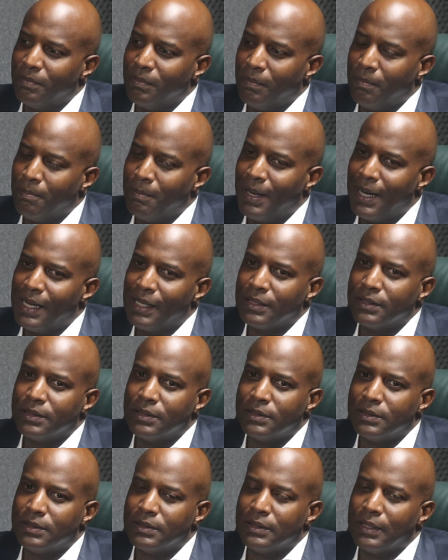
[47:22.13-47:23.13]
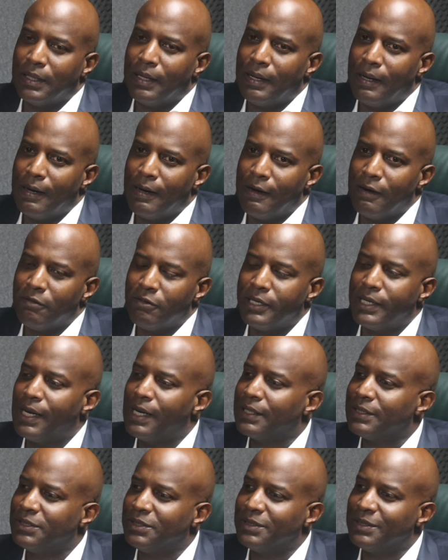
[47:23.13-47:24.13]
man's
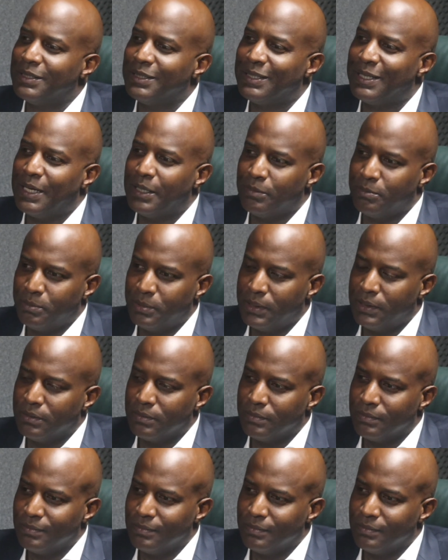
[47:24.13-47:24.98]
reaction to that be?